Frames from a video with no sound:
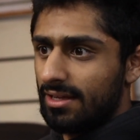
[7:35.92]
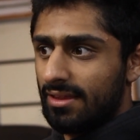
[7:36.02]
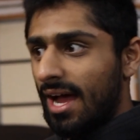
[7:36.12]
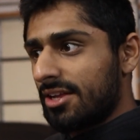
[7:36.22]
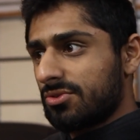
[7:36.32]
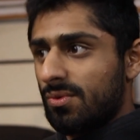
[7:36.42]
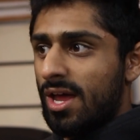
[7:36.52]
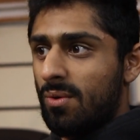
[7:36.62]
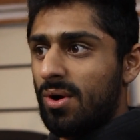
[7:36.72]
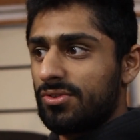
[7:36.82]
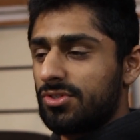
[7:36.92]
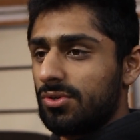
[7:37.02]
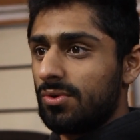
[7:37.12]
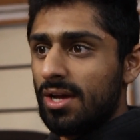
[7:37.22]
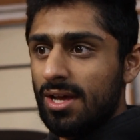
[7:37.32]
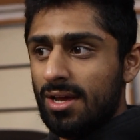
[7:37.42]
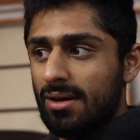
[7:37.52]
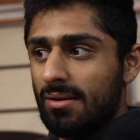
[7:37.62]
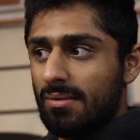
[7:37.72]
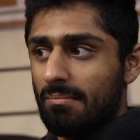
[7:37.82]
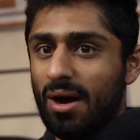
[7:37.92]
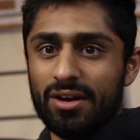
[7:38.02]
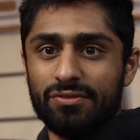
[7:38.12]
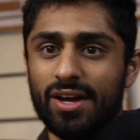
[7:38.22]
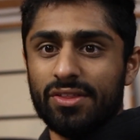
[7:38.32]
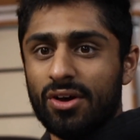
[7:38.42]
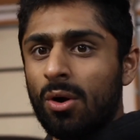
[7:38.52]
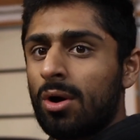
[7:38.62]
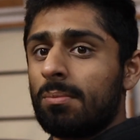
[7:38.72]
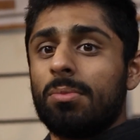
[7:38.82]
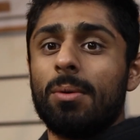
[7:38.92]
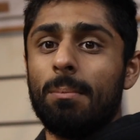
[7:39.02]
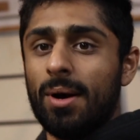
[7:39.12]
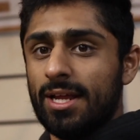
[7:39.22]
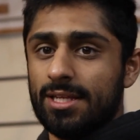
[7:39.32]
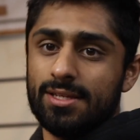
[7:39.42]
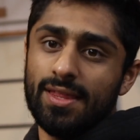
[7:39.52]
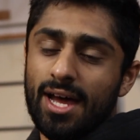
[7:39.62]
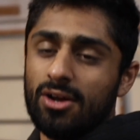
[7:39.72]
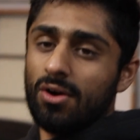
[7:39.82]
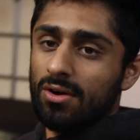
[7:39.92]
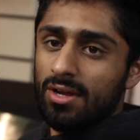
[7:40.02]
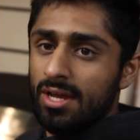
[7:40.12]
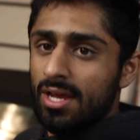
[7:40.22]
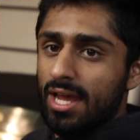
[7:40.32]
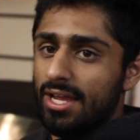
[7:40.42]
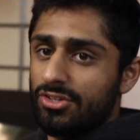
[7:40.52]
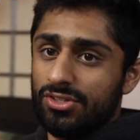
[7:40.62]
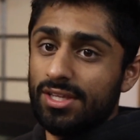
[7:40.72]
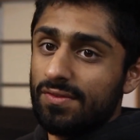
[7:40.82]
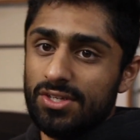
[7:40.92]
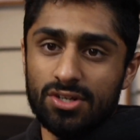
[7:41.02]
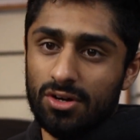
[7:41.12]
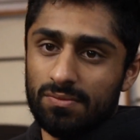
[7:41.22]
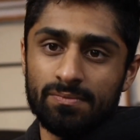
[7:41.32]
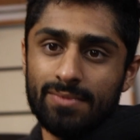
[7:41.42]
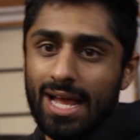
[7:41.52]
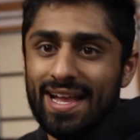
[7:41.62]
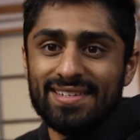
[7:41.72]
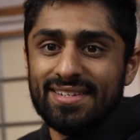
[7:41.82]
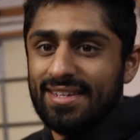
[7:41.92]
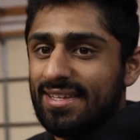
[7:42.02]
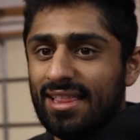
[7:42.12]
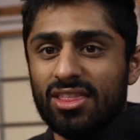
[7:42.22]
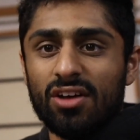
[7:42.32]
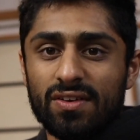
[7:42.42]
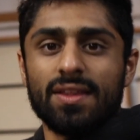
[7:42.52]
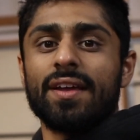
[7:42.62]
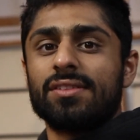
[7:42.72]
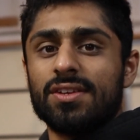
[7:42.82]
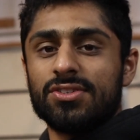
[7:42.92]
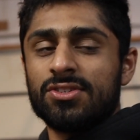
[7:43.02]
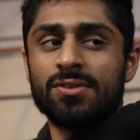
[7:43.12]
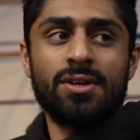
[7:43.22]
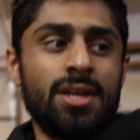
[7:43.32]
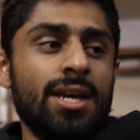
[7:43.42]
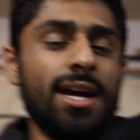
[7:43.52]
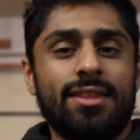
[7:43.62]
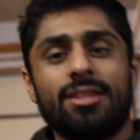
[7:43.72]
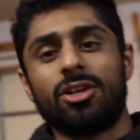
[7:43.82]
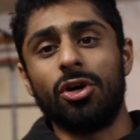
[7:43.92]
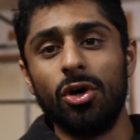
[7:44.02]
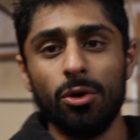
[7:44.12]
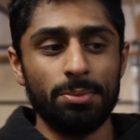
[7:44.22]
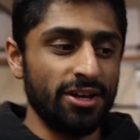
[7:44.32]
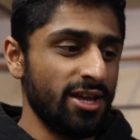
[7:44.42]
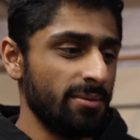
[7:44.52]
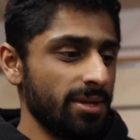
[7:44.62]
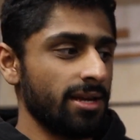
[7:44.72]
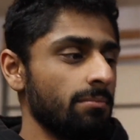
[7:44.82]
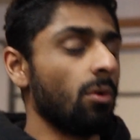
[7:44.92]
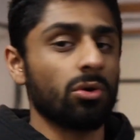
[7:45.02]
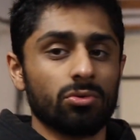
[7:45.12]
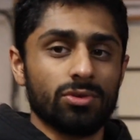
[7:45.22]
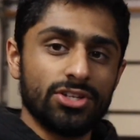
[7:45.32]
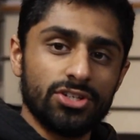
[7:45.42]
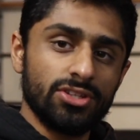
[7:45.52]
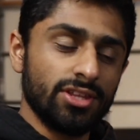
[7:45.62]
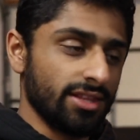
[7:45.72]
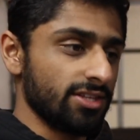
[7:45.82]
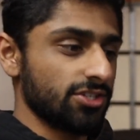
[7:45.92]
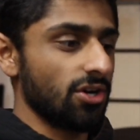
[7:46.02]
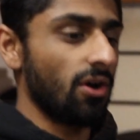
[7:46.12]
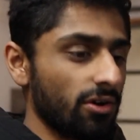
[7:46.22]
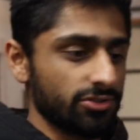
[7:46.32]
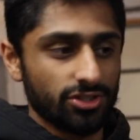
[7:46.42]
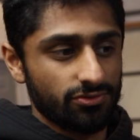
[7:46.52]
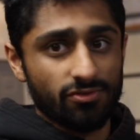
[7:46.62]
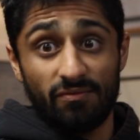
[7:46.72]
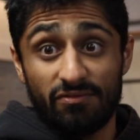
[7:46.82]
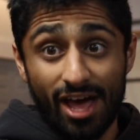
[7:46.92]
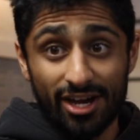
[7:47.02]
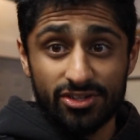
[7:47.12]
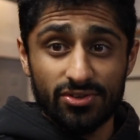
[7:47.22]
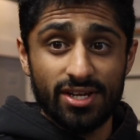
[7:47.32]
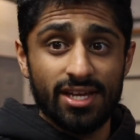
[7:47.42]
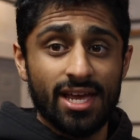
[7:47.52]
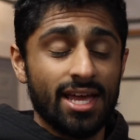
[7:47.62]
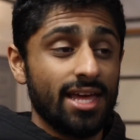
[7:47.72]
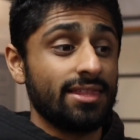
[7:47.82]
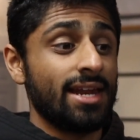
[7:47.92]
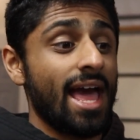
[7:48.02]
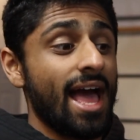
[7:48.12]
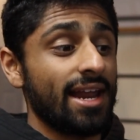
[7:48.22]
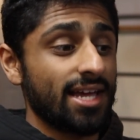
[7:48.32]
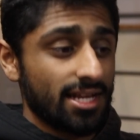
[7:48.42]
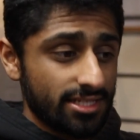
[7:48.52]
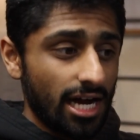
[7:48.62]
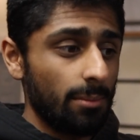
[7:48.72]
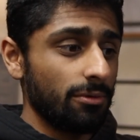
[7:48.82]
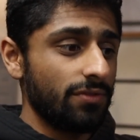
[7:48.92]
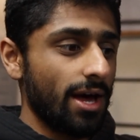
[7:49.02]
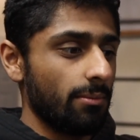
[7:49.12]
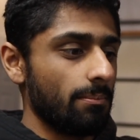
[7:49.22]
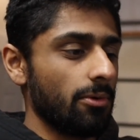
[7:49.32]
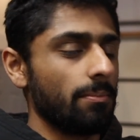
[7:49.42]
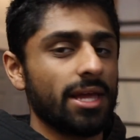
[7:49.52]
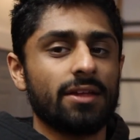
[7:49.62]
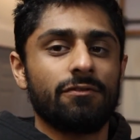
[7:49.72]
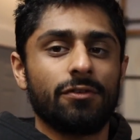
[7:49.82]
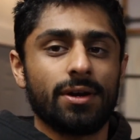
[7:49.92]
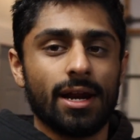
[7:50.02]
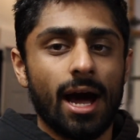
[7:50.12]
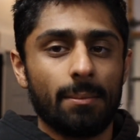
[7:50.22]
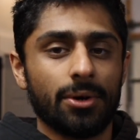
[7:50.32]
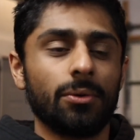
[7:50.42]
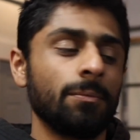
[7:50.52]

that's when I want to modify the car and put money into that car and just leave this car as is, because I love it like this. I think the coupe being more rigid than this car just from factory and then adding on top of that would make it phenomenal.